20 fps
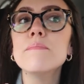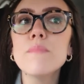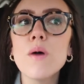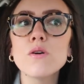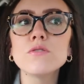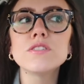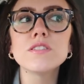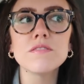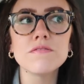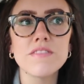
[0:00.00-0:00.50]

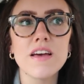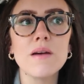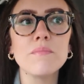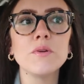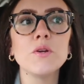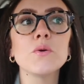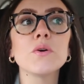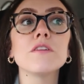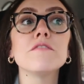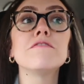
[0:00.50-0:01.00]
most of them
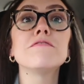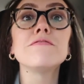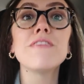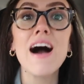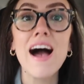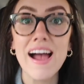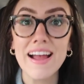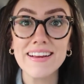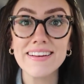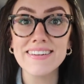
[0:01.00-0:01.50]
you could
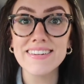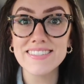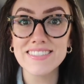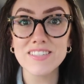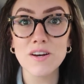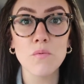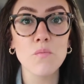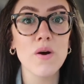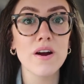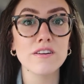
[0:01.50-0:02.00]
find
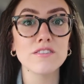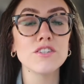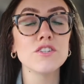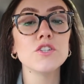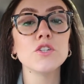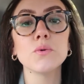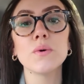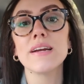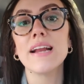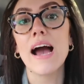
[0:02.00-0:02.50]
somewhere to
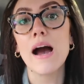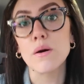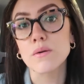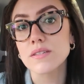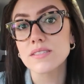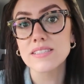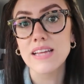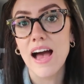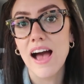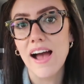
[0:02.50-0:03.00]
do it
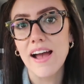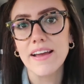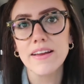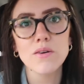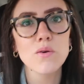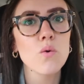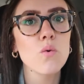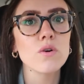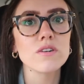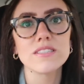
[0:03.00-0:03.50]

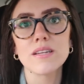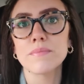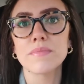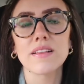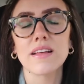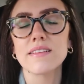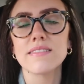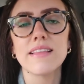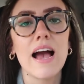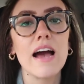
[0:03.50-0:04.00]
outside or something
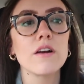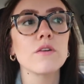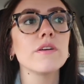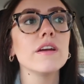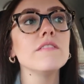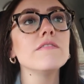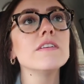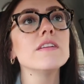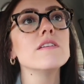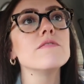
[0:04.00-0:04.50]
like that. Or
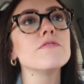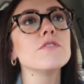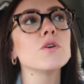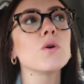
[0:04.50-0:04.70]
even if